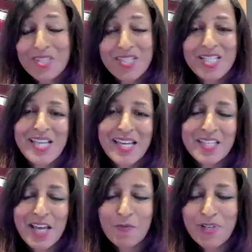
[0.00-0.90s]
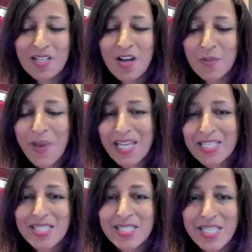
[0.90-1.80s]
I was just going to say, it's that real kind of
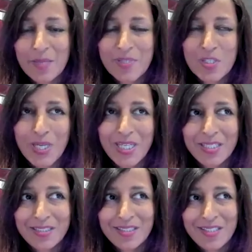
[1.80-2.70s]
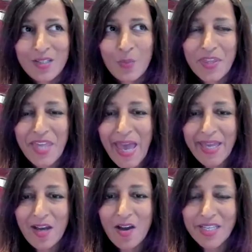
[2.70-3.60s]
balance, isn't it, between whether
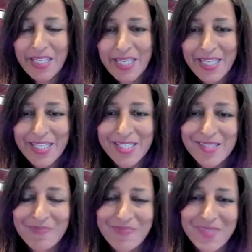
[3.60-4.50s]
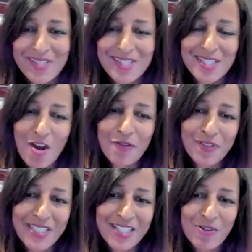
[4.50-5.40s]
AI is
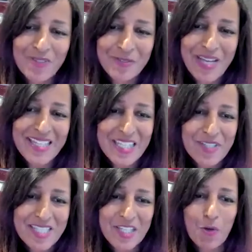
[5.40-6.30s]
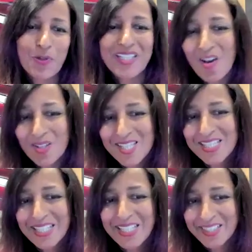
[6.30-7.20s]
stifling creativity or
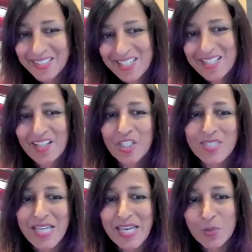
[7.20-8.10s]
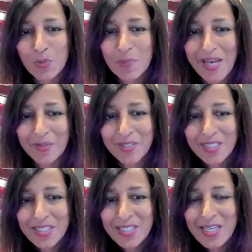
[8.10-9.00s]
enhancing it. And like you say, it's all about
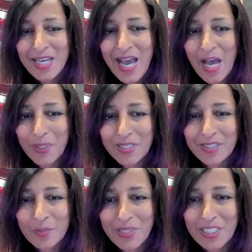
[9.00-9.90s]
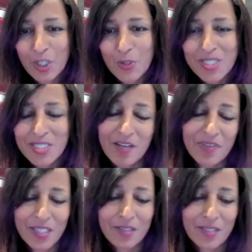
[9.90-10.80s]
how it can be used. And I
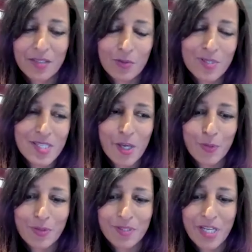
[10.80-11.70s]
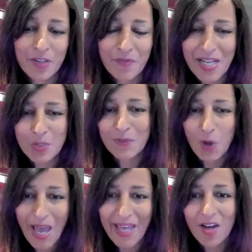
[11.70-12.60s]
think also, the fact we've
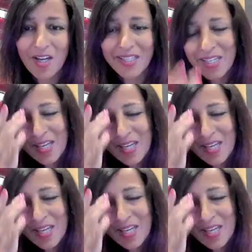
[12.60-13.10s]
got AI